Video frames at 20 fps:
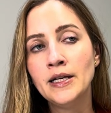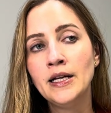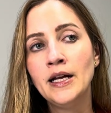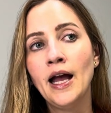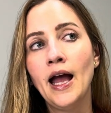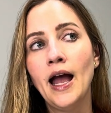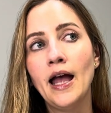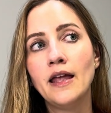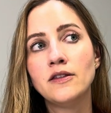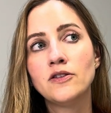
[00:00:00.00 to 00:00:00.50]

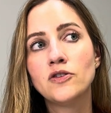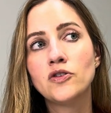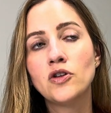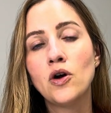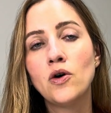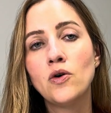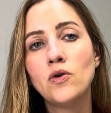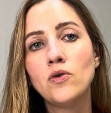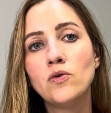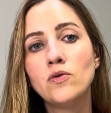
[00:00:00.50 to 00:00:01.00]
And
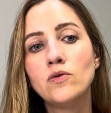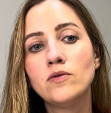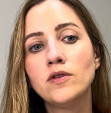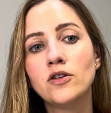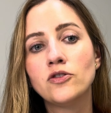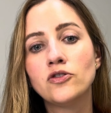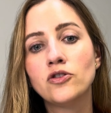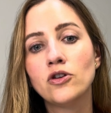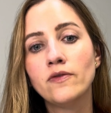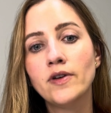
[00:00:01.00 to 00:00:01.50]
so the
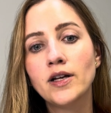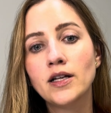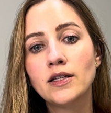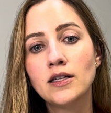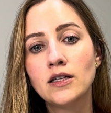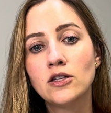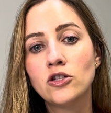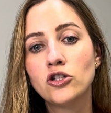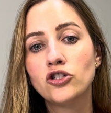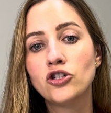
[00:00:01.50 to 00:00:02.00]
cervix
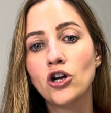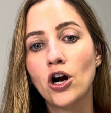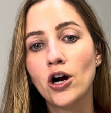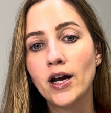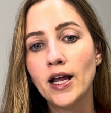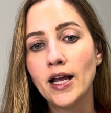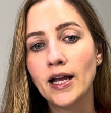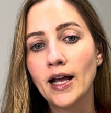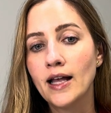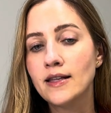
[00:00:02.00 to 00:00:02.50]
is
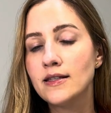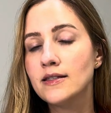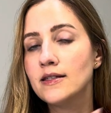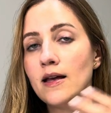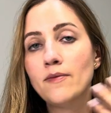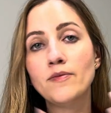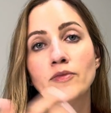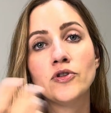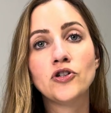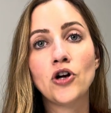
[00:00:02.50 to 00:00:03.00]
starting at
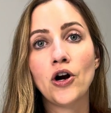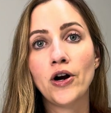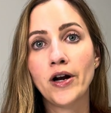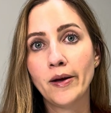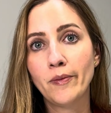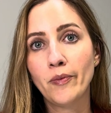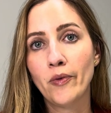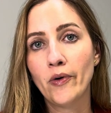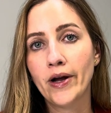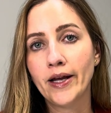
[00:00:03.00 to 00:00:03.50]
some starting
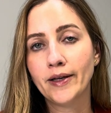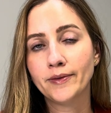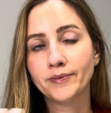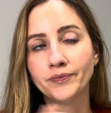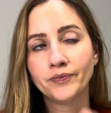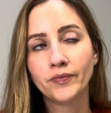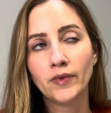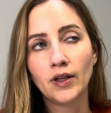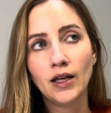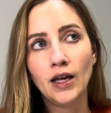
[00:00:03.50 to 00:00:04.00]
point.
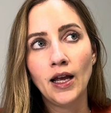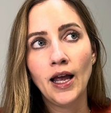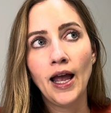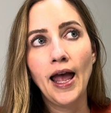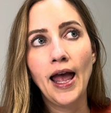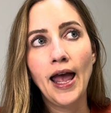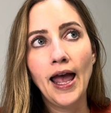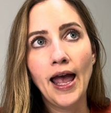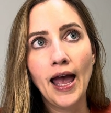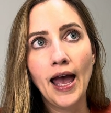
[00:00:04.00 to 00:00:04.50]

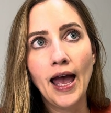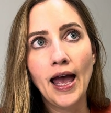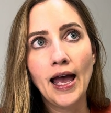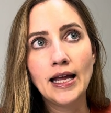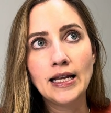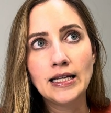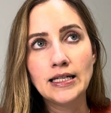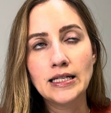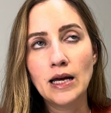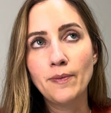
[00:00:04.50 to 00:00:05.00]

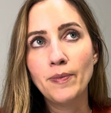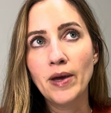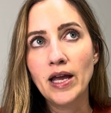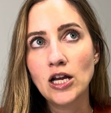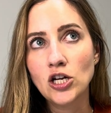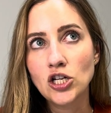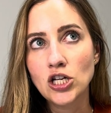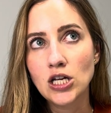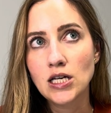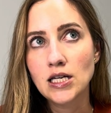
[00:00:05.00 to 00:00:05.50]
And a
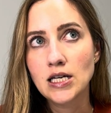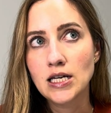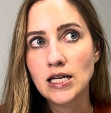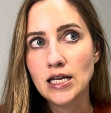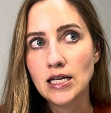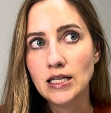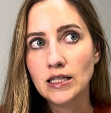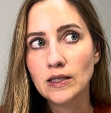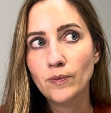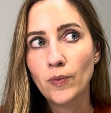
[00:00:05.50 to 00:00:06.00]
patient
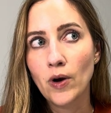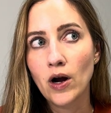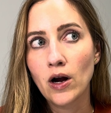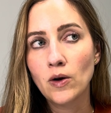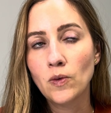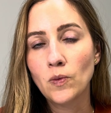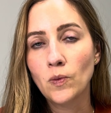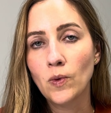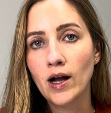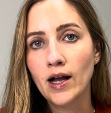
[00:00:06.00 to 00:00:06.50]
needs part
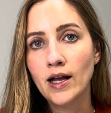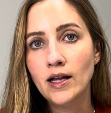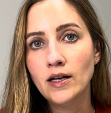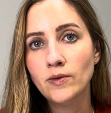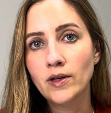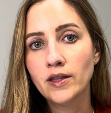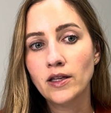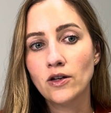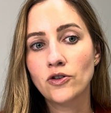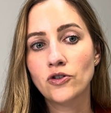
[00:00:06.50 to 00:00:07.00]
one
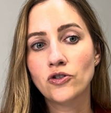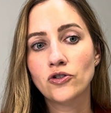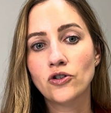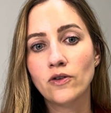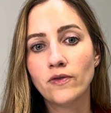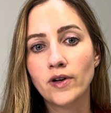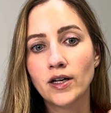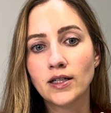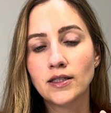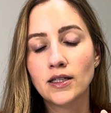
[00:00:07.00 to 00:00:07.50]
when their
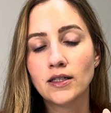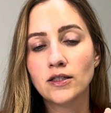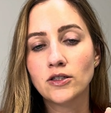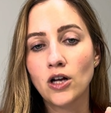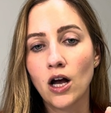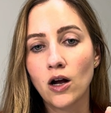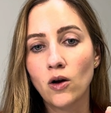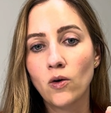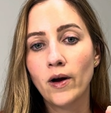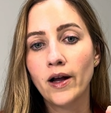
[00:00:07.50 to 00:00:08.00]
cervix is
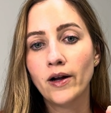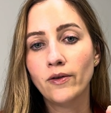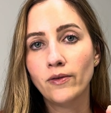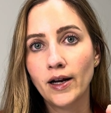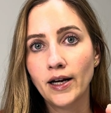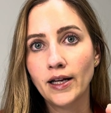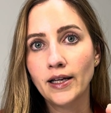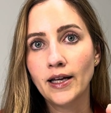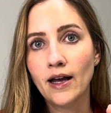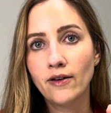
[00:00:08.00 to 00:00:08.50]
not quite
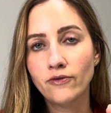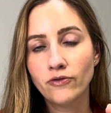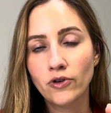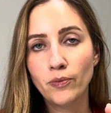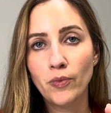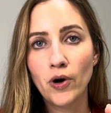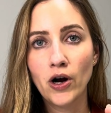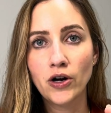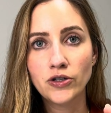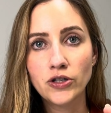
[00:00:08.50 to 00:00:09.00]
ready yet for
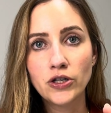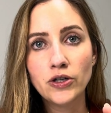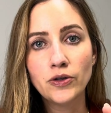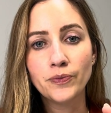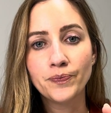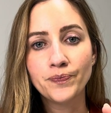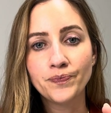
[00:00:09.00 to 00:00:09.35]
part two.